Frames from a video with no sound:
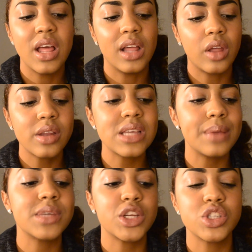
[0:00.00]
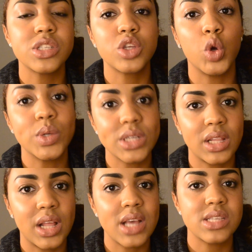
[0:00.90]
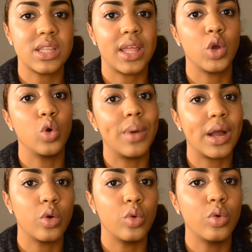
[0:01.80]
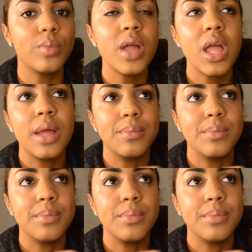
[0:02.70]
A lot of times I just go to class and then go back home,